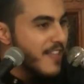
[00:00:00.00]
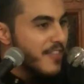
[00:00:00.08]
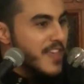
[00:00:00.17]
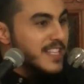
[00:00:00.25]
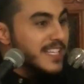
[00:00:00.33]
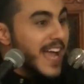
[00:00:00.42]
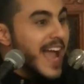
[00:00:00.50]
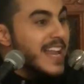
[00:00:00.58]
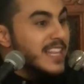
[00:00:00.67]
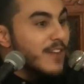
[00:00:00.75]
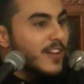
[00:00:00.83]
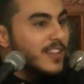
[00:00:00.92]
This
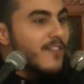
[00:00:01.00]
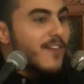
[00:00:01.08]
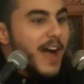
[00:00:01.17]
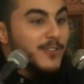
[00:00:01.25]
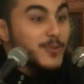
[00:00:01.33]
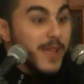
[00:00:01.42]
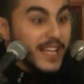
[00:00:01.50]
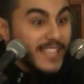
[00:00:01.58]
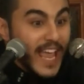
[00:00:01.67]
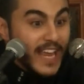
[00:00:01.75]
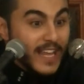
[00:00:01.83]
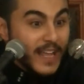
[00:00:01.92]
kind of love, how do we
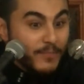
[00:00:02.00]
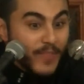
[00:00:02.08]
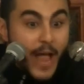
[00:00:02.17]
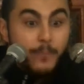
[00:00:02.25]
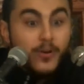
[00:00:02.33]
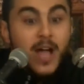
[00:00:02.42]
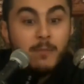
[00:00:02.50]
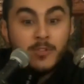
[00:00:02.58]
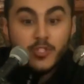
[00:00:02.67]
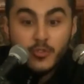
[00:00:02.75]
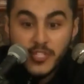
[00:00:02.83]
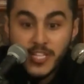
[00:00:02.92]
attain it? I
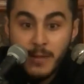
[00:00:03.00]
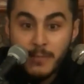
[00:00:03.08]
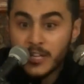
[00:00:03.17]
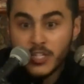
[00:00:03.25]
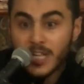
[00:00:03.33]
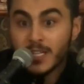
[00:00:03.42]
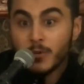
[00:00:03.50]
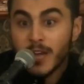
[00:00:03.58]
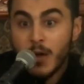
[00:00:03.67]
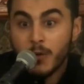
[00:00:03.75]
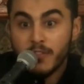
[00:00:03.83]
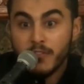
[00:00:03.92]
promise you, some, and inshallah we're
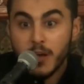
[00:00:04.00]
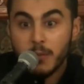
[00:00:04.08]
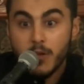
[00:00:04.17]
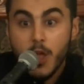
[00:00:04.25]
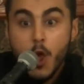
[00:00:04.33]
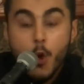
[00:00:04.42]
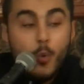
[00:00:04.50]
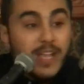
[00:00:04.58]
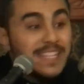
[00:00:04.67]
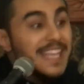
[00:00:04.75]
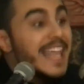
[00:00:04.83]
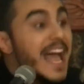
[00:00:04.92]
not one of them,
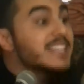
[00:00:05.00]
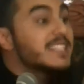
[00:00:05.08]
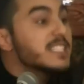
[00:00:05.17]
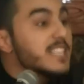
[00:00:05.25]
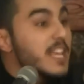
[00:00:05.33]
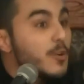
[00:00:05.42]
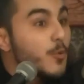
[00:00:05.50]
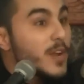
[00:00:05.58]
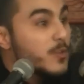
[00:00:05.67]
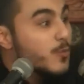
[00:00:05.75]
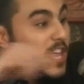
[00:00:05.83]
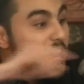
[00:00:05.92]
we detest it
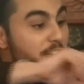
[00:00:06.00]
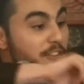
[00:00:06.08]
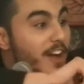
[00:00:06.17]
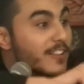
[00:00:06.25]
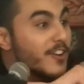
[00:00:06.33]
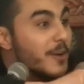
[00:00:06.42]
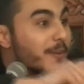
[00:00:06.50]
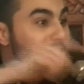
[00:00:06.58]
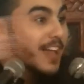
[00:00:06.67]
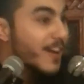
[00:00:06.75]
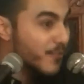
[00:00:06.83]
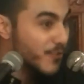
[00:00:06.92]
when we hear the alarm
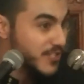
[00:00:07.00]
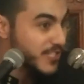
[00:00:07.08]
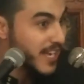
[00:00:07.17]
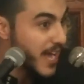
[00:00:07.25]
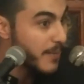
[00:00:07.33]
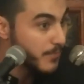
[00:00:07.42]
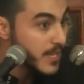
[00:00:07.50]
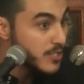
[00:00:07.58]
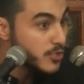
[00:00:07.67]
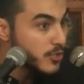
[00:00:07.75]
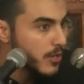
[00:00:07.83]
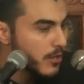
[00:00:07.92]
clock for salah.
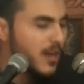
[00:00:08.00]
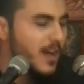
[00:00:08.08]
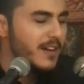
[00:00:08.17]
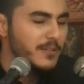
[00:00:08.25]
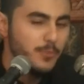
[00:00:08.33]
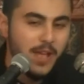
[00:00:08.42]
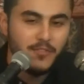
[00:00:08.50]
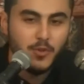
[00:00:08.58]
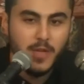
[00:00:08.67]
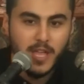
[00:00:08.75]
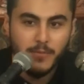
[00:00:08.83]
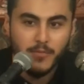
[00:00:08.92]
Yes or no? We have to
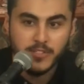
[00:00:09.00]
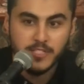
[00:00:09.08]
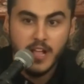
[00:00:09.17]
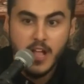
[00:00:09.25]
wake up first.